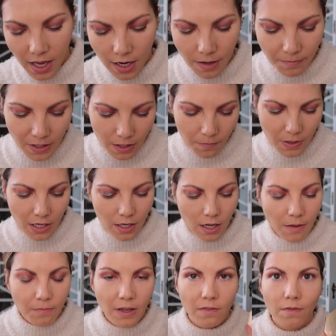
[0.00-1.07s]
and I'm gonna pick
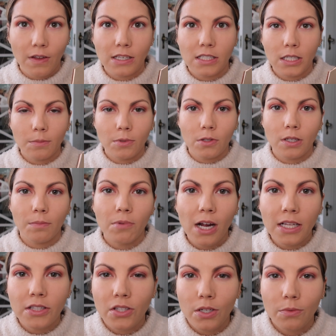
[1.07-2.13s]
up my Fenty Beauty
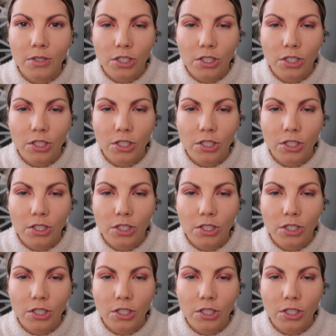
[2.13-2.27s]
bronzer,